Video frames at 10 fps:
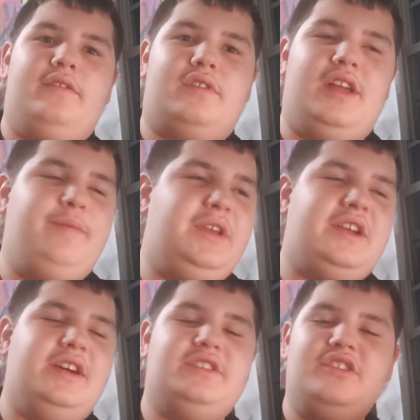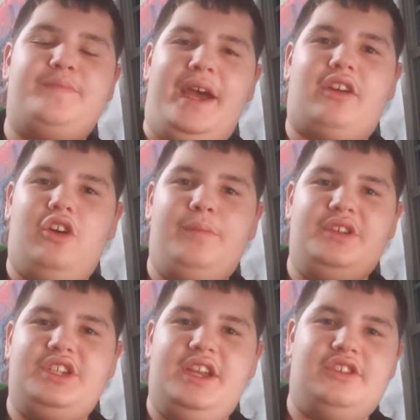because there's better
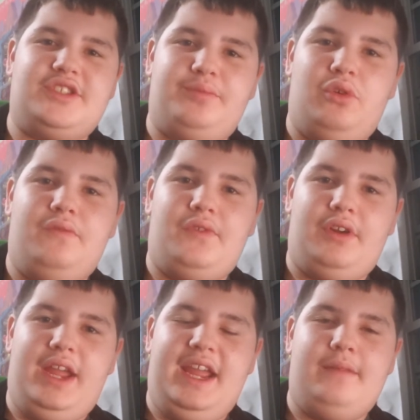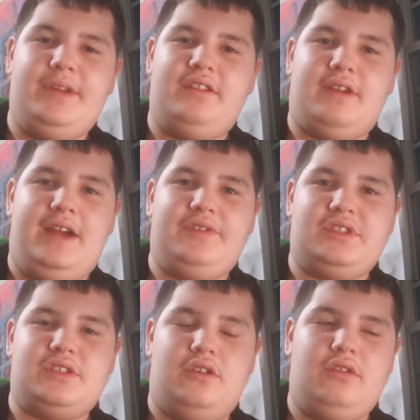OpenGL support for AMD
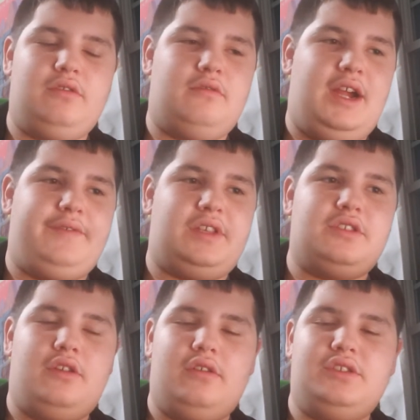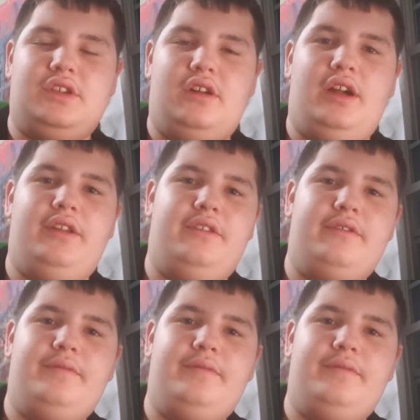graphics graphics cards on